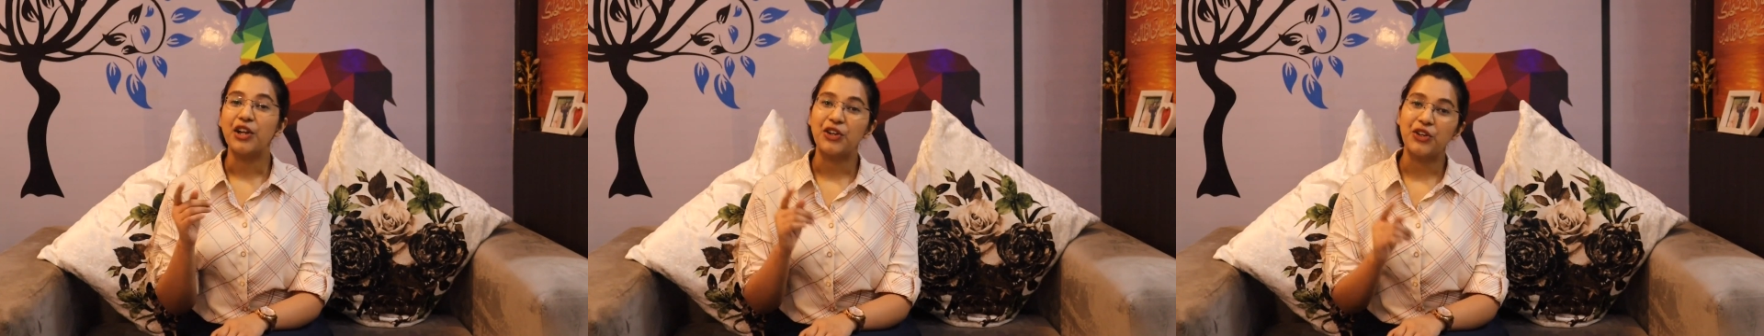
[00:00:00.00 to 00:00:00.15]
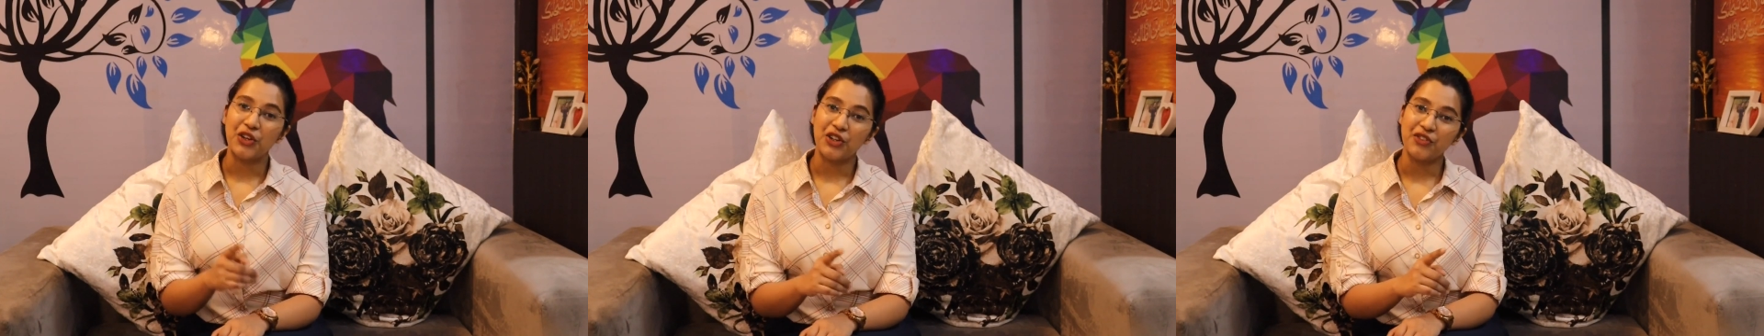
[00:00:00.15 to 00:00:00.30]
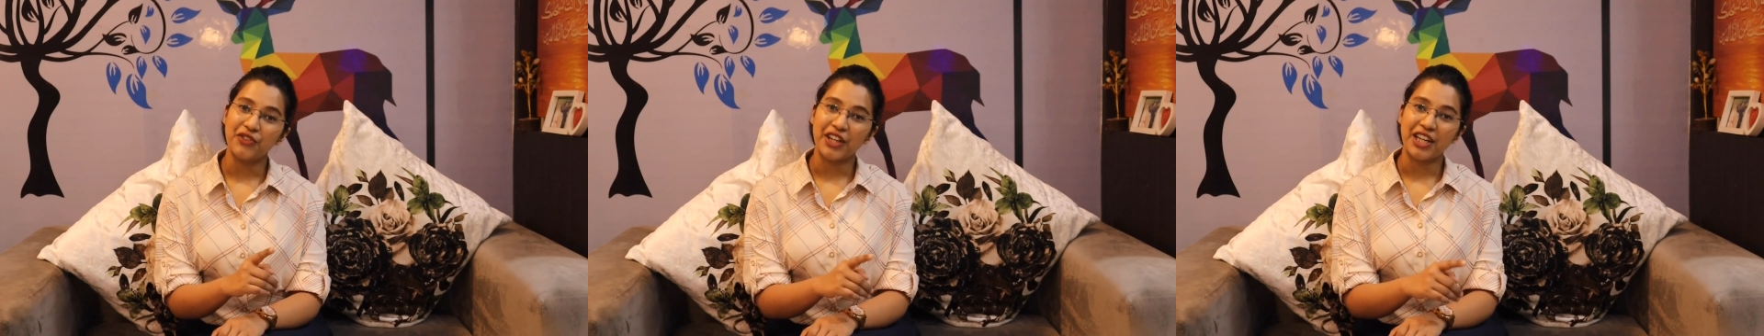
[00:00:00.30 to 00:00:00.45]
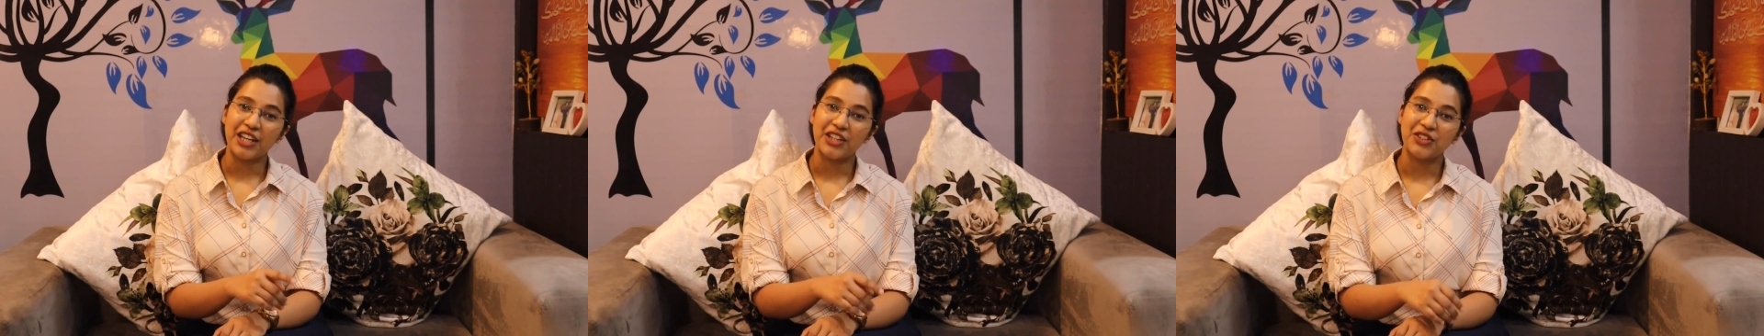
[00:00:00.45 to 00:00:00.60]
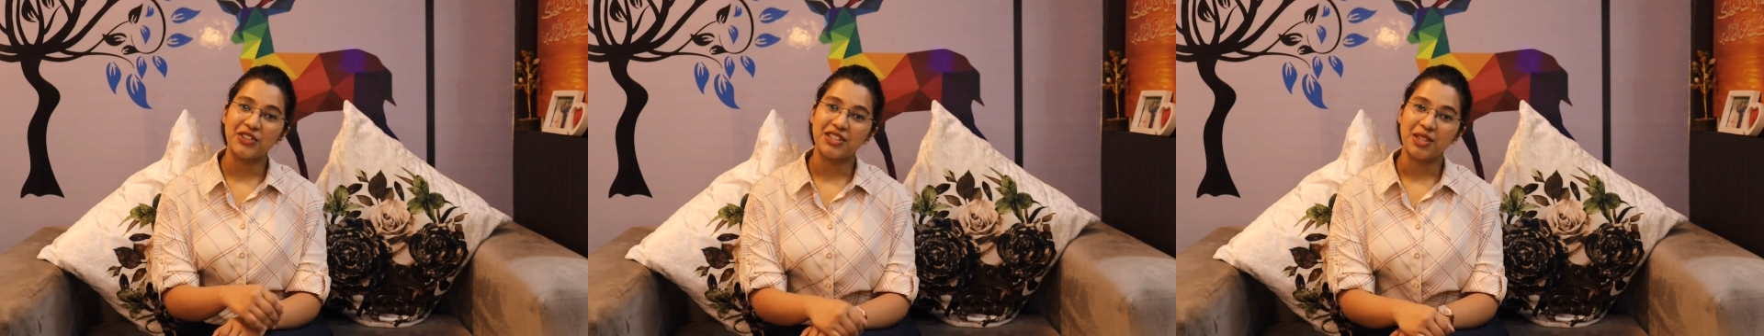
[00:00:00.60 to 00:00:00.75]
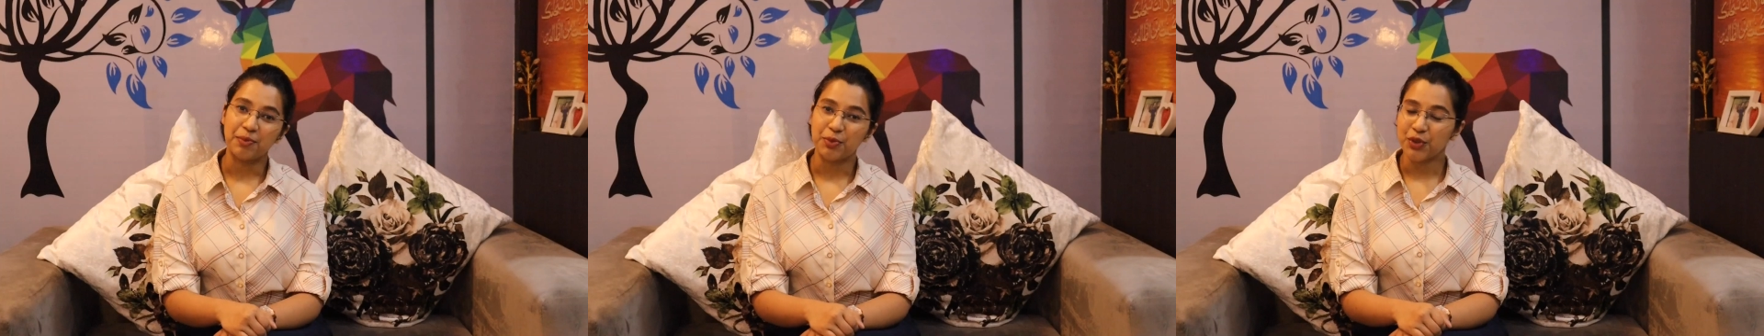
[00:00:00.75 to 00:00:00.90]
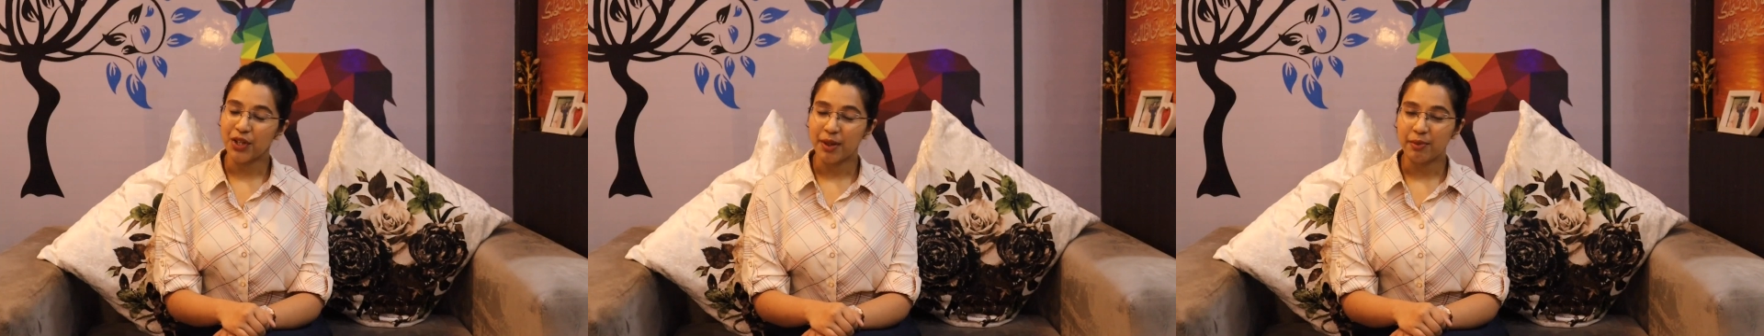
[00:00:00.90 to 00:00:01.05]
don't forget to
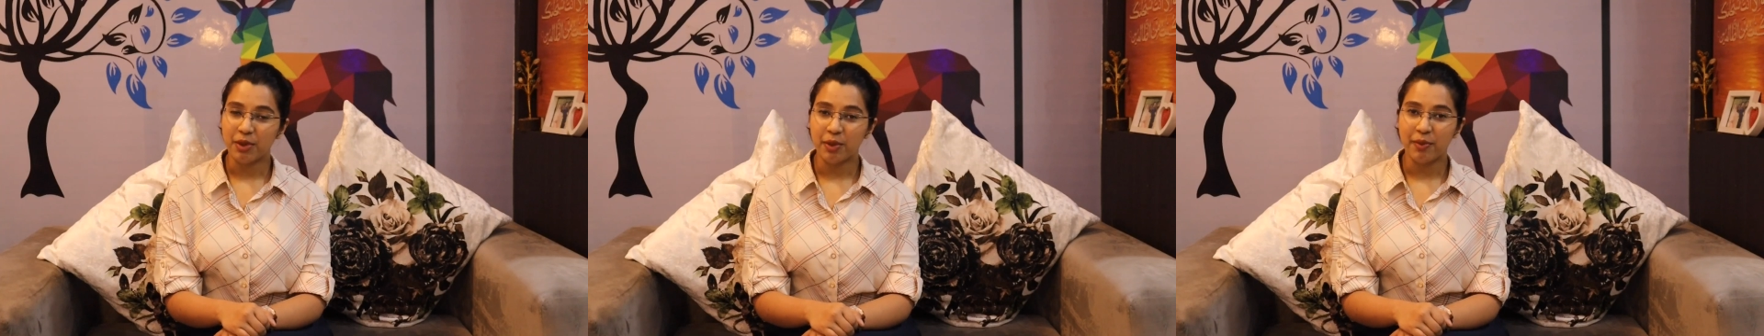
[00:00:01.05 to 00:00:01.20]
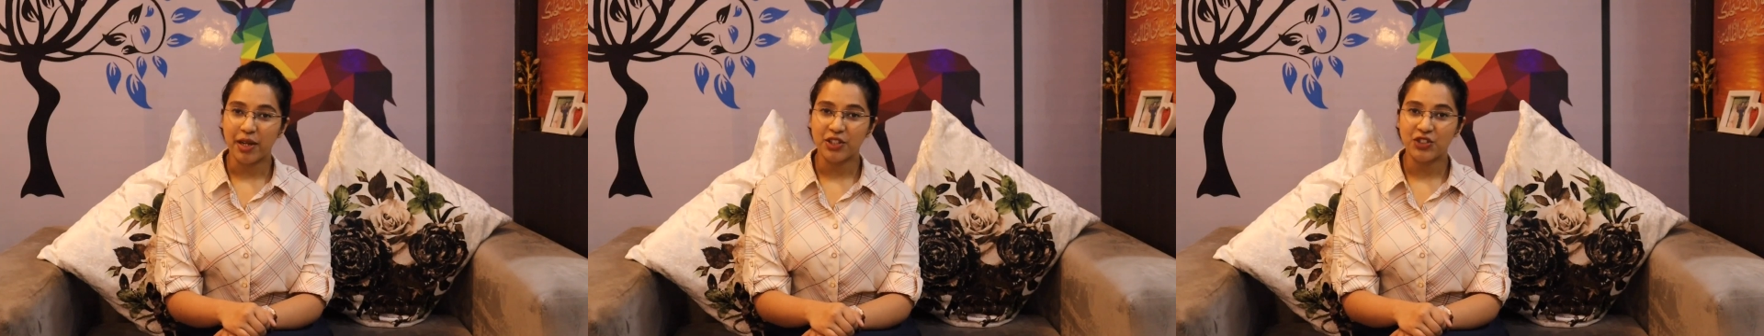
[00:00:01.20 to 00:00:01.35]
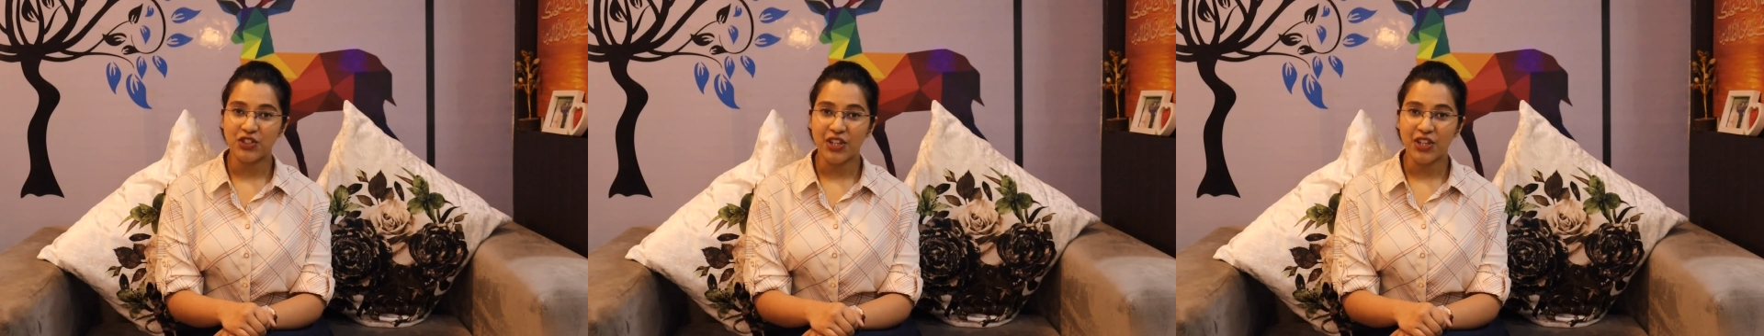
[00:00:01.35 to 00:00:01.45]
subscribe to my